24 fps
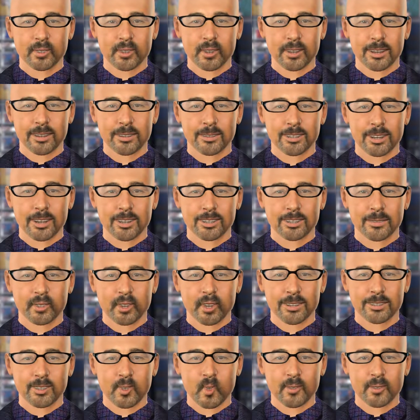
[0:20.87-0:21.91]
have accessed
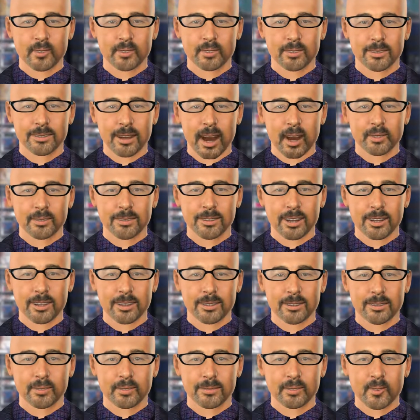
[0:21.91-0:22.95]
Shenzhen's blockchain
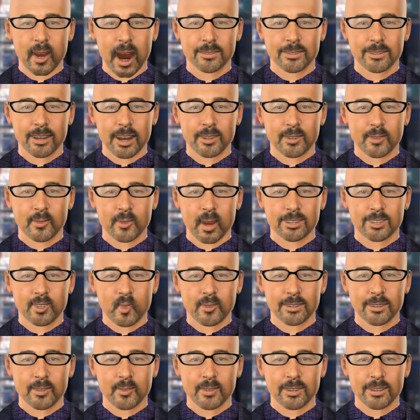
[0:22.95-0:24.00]
electronic invoice
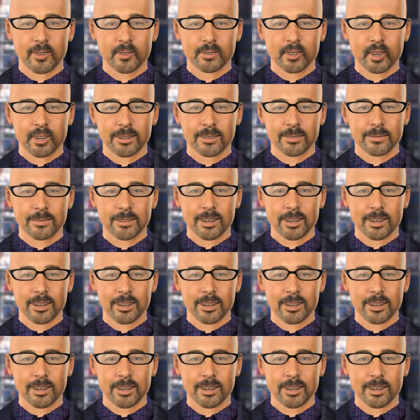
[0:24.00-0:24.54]
system to date,